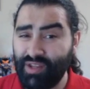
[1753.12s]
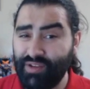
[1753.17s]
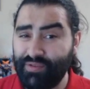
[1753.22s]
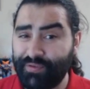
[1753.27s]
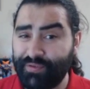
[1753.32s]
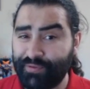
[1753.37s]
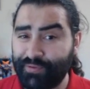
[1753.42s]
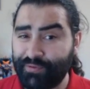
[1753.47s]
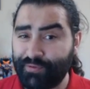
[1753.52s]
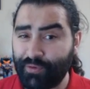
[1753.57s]

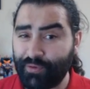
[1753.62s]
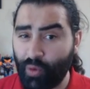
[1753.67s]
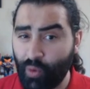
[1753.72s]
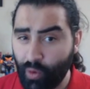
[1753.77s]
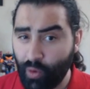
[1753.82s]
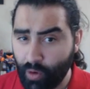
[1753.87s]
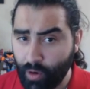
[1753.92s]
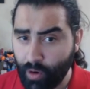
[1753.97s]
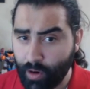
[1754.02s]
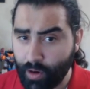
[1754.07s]

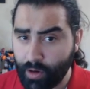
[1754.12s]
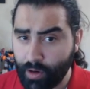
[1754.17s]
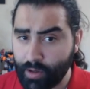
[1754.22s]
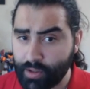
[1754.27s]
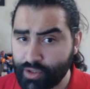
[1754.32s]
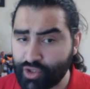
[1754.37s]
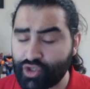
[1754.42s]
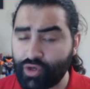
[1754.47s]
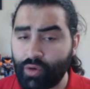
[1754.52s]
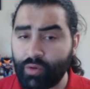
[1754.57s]

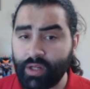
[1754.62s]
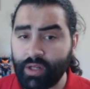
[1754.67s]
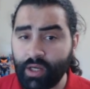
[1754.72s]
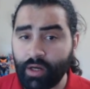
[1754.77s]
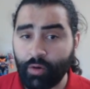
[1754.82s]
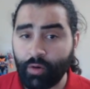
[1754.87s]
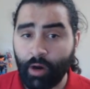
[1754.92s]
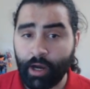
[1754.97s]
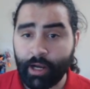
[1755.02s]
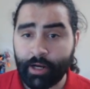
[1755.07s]
before
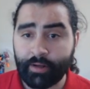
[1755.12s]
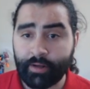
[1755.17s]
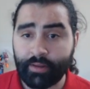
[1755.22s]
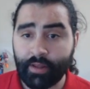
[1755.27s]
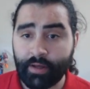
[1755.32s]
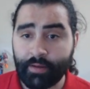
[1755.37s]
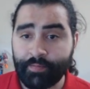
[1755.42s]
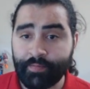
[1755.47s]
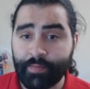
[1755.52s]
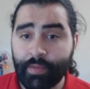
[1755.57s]
Sony
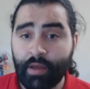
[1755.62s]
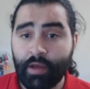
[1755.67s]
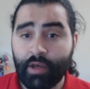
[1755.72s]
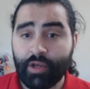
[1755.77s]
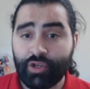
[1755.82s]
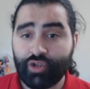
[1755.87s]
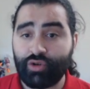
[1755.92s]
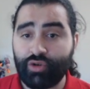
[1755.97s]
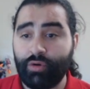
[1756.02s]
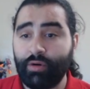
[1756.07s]
acquired them,
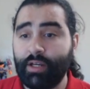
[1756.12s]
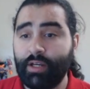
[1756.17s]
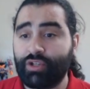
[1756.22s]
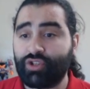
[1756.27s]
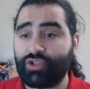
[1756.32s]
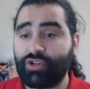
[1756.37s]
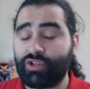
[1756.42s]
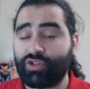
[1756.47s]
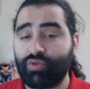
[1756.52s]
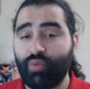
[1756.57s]
so
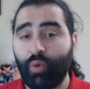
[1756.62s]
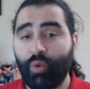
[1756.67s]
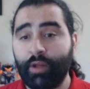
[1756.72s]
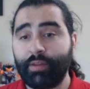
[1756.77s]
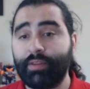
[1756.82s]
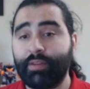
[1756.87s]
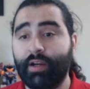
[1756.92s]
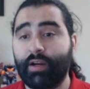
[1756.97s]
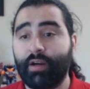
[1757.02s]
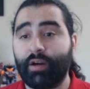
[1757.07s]
it's just
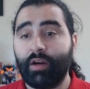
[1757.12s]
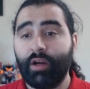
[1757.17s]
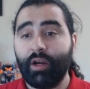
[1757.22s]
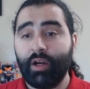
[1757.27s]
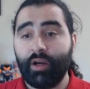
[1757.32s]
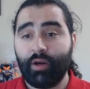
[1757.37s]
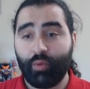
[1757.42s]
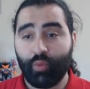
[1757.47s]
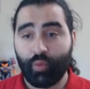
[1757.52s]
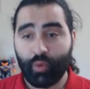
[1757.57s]
one
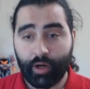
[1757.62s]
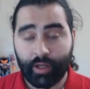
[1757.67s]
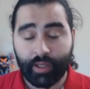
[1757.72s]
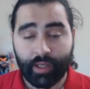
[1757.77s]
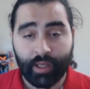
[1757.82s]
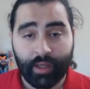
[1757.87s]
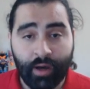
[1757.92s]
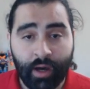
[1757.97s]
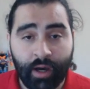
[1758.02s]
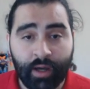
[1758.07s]
they're
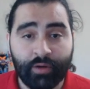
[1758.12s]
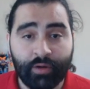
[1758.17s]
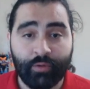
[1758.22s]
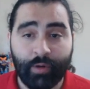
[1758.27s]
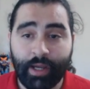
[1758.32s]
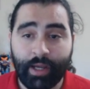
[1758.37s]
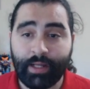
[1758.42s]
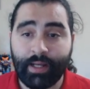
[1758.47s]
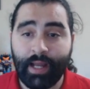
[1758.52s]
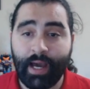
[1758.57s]
working on
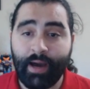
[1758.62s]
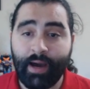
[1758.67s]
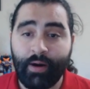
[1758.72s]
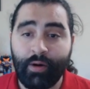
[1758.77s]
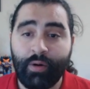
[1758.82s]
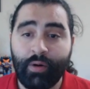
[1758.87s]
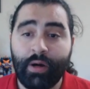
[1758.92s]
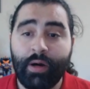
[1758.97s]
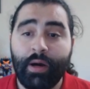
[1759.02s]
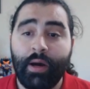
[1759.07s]
right
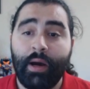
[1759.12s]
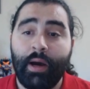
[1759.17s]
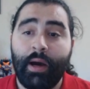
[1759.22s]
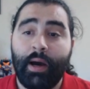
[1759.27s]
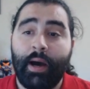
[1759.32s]
now.